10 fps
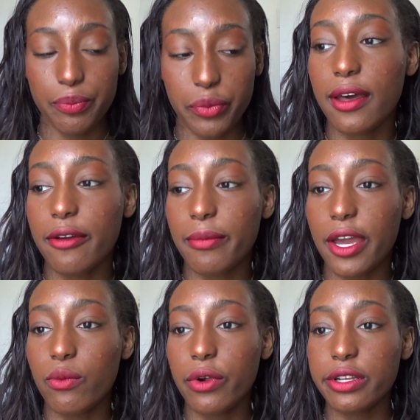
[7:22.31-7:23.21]

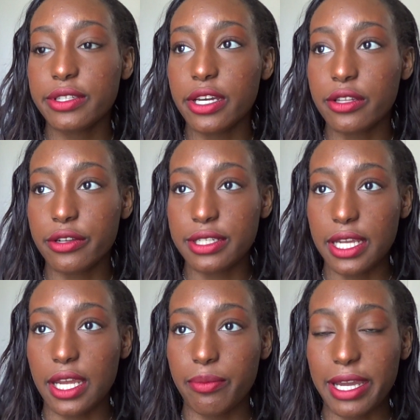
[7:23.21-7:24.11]
I wore it the other
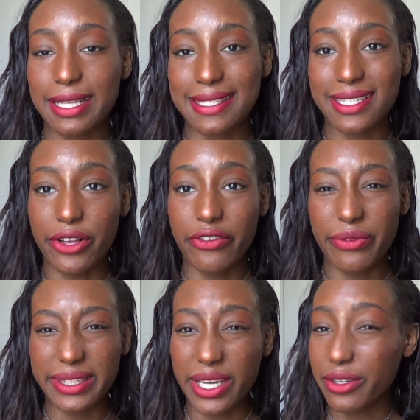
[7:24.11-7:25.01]
day by itself
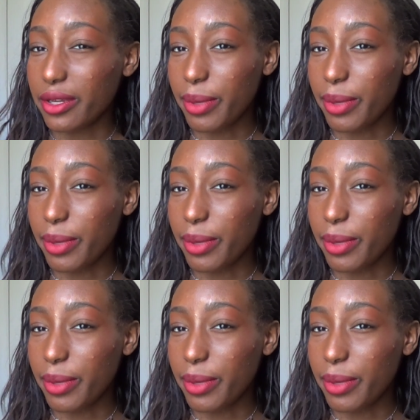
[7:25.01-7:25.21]
without a